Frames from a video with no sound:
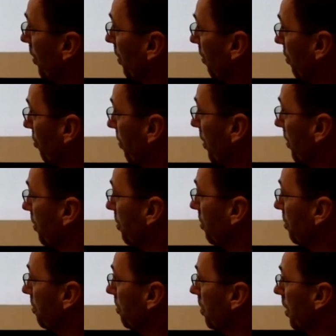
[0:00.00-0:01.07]
in there as well
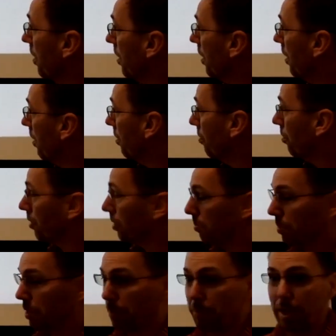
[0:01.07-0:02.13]
too. And of course,
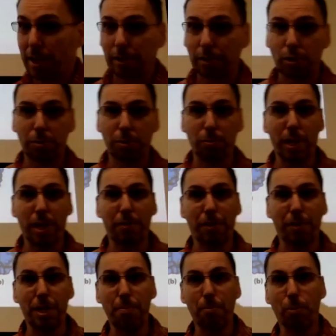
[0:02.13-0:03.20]
being myoglobin, we have a
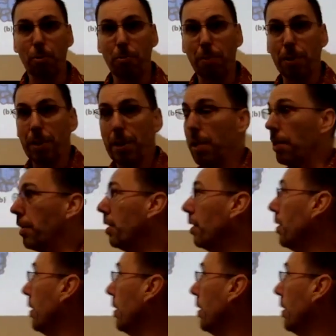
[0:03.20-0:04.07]
heme group in there.